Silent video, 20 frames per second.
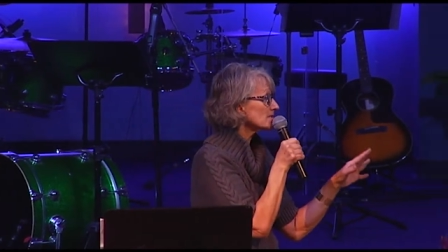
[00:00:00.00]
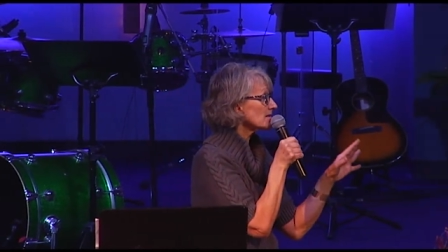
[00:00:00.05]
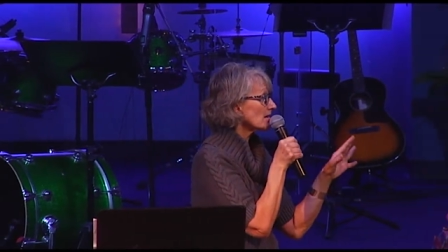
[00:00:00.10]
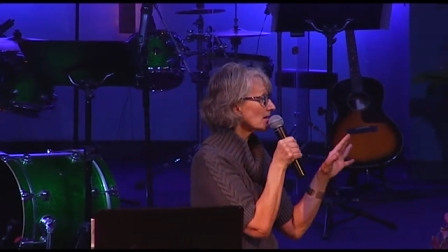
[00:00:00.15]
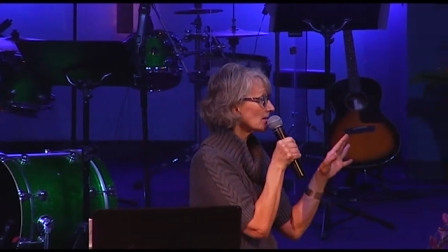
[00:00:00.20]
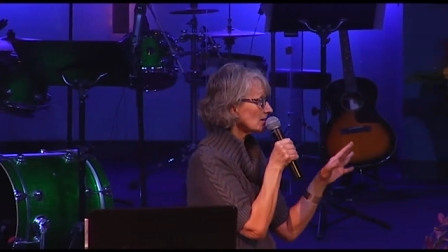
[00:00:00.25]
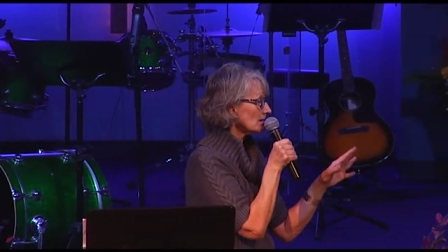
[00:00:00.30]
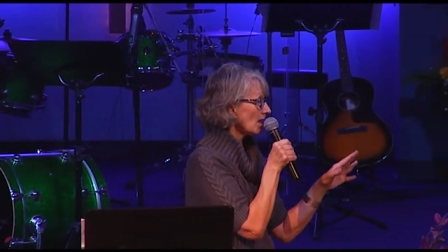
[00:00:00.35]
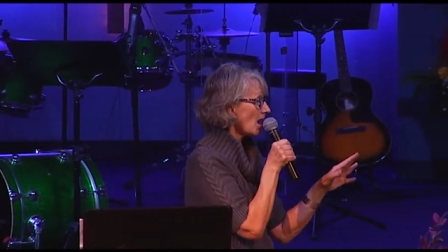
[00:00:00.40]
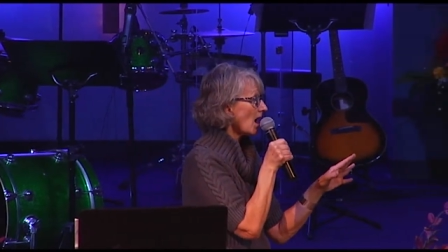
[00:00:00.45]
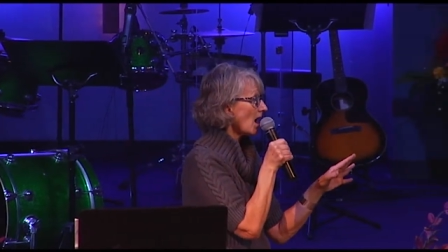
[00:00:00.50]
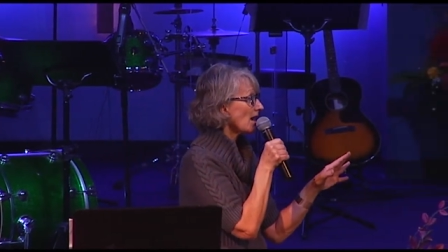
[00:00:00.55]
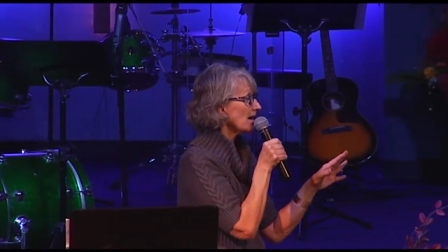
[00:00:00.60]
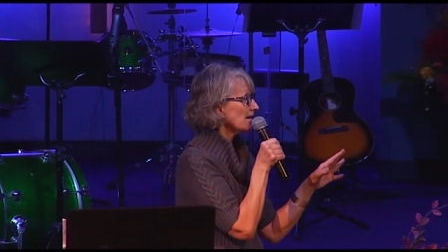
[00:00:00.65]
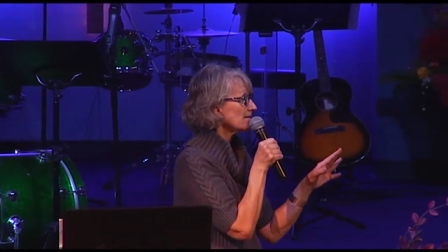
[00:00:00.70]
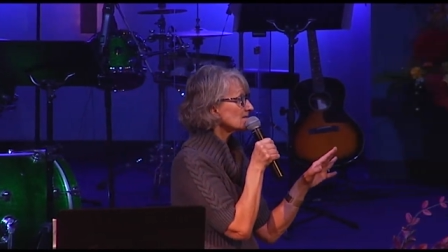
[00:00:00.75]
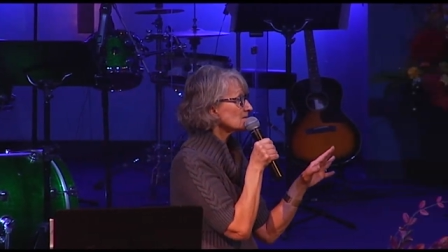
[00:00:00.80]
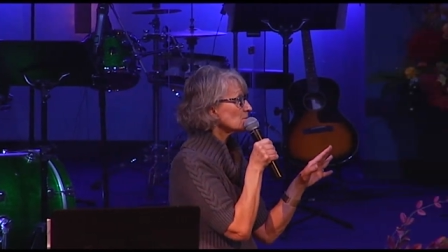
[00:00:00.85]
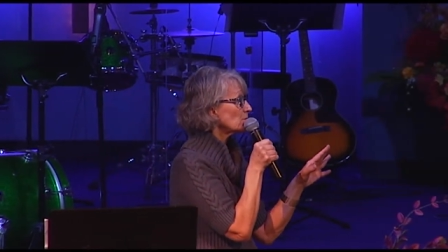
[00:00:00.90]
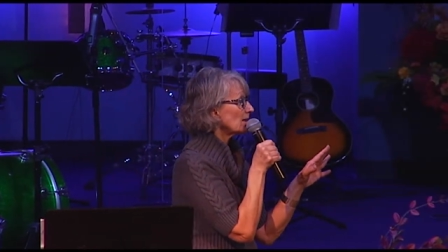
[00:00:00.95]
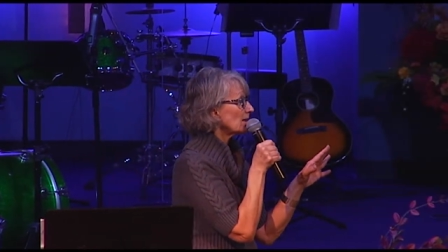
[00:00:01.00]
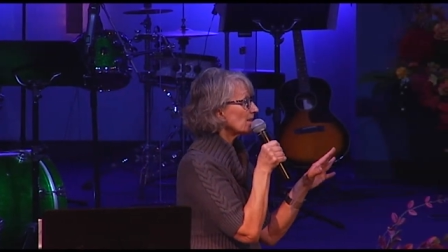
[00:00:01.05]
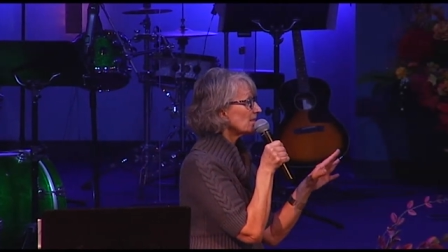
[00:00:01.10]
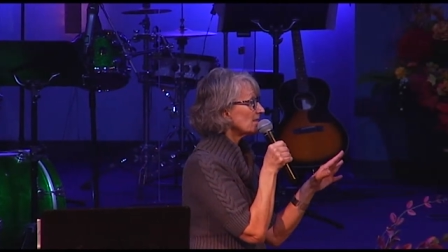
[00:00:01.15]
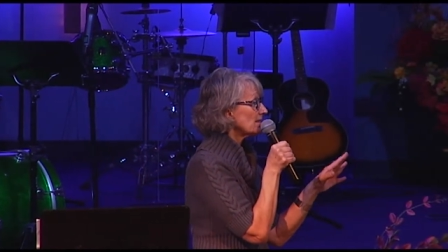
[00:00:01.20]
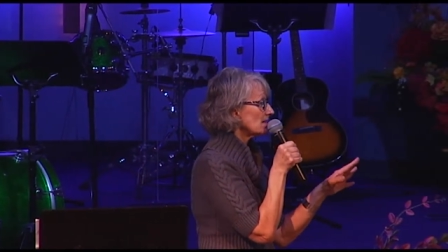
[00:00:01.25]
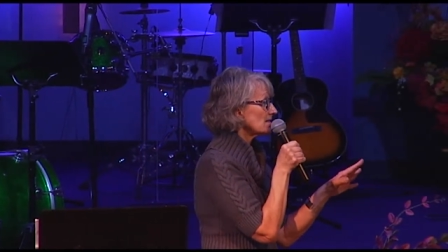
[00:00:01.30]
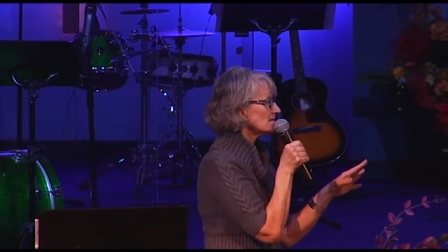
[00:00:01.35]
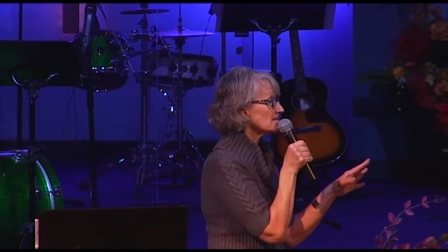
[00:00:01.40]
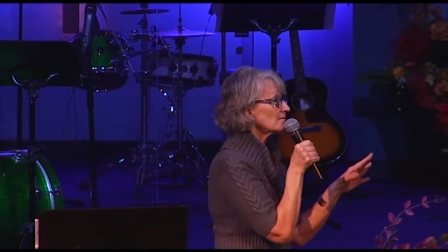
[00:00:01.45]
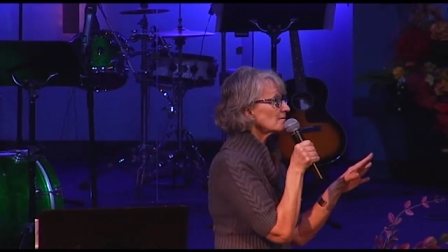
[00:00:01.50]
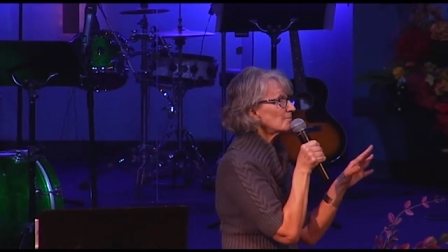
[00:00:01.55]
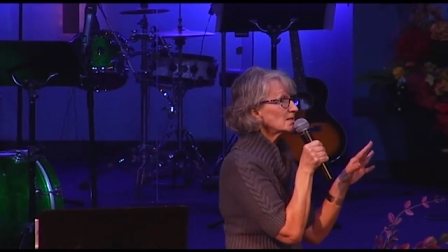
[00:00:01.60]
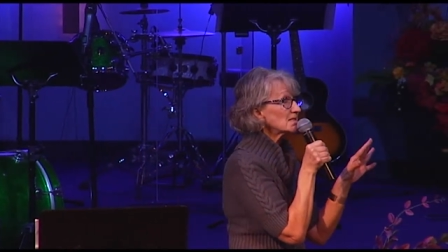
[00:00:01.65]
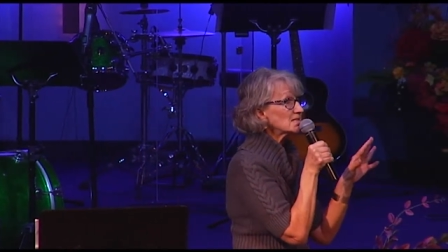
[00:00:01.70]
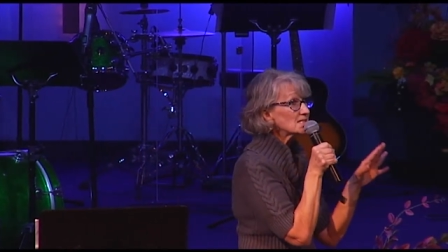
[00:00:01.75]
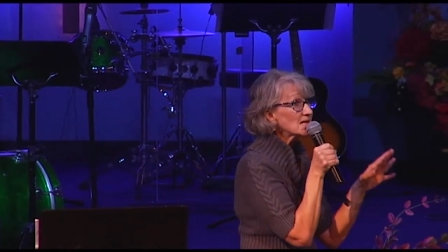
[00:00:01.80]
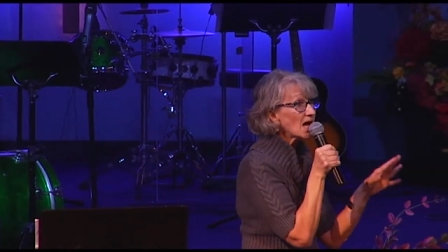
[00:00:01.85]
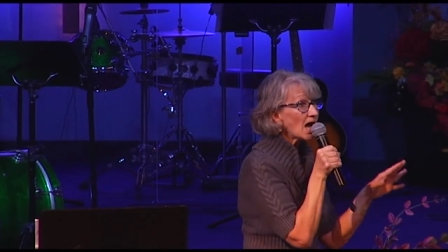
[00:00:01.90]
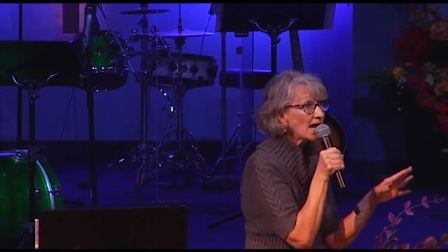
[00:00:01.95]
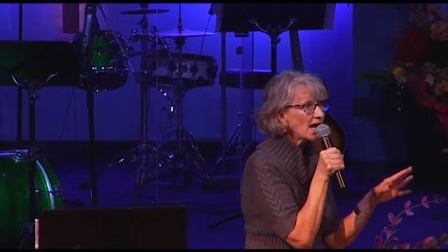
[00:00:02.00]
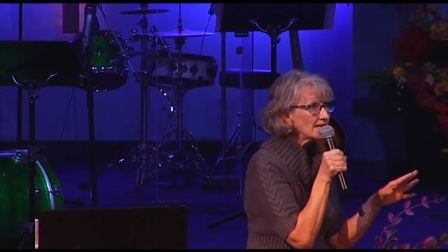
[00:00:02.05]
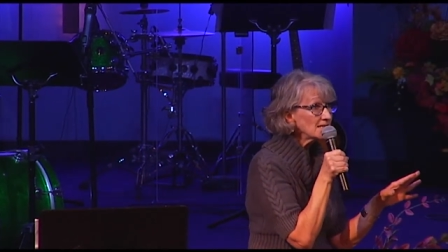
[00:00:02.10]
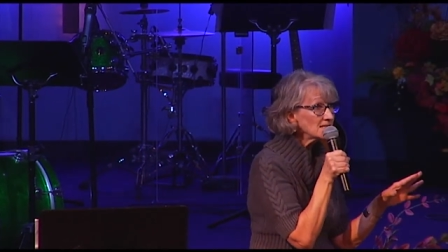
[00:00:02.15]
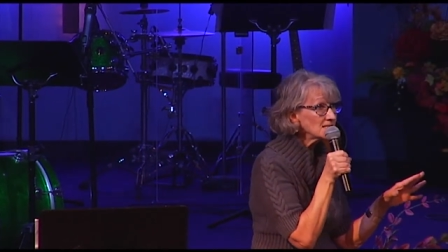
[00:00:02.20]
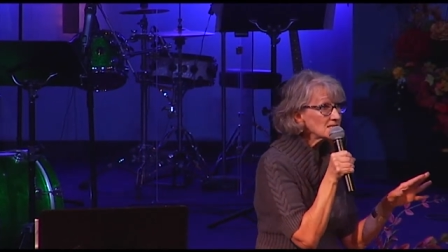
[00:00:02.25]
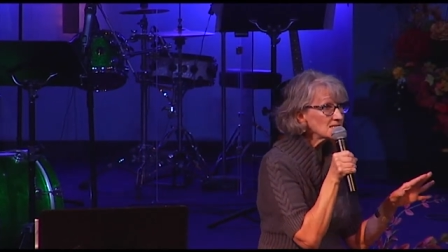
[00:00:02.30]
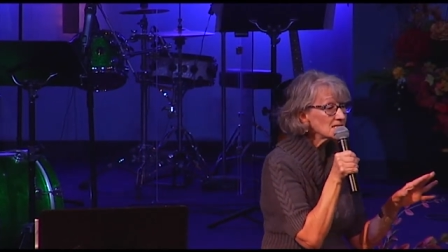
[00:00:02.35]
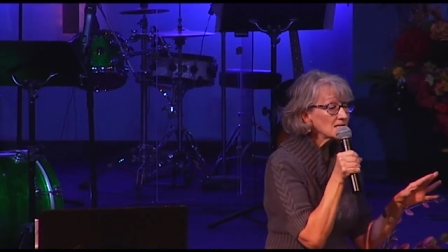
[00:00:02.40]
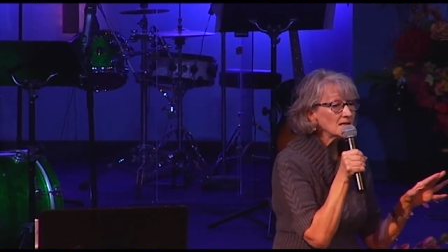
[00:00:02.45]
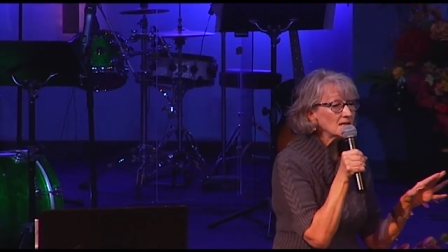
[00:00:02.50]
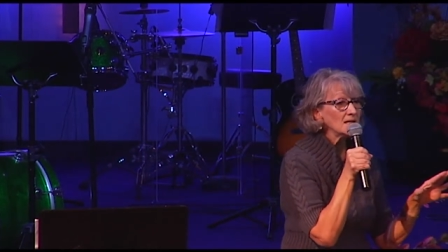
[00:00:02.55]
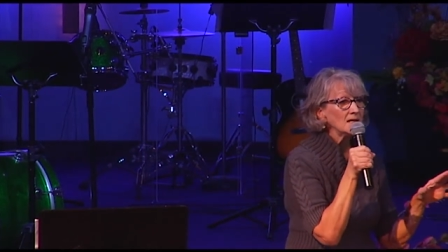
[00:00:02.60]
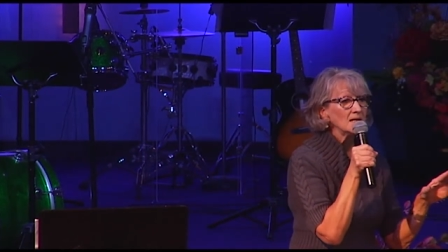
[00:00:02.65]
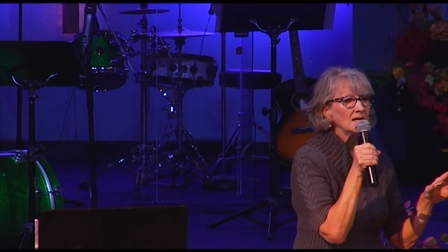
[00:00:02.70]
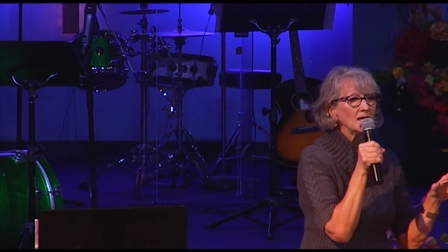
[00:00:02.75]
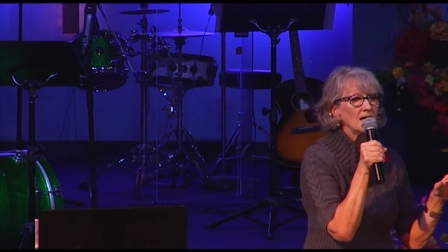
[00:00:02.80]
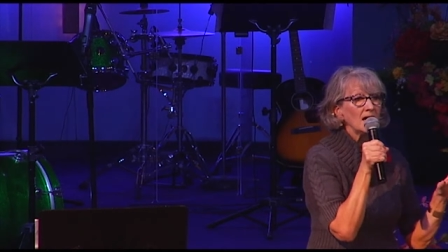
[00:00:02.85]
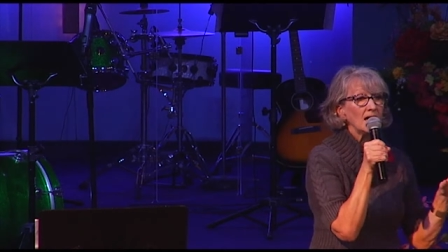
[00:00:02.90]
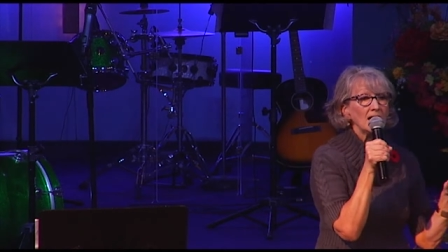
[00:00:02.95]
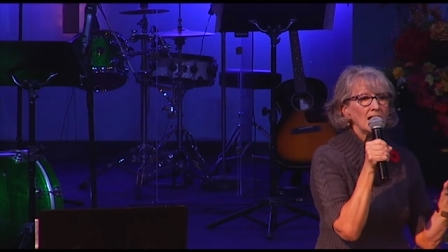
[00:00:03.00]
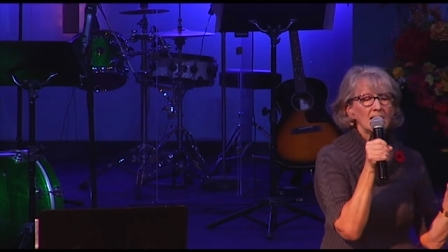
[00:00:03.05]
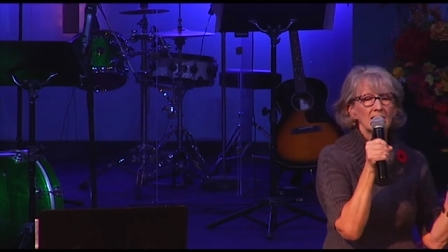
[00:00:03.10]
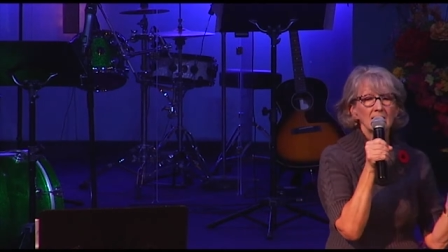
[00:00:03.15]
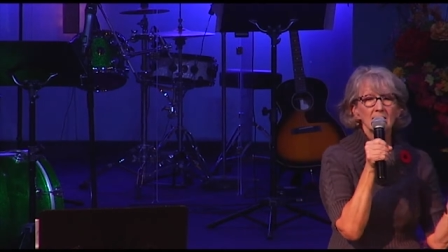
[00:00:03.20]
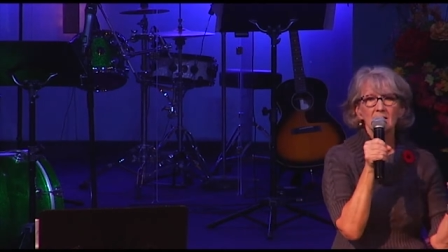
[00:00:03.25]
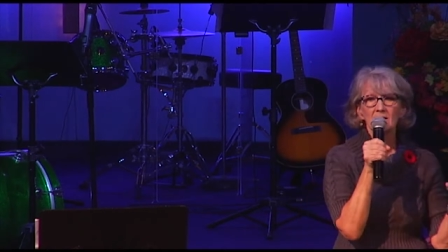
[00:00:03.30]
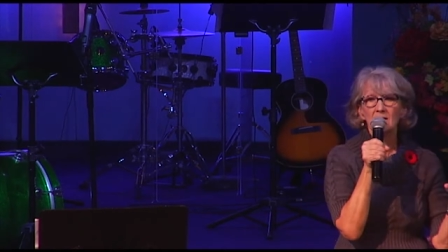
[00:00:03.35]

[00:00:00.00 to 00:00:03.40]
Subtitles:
in our lives when things have been tight and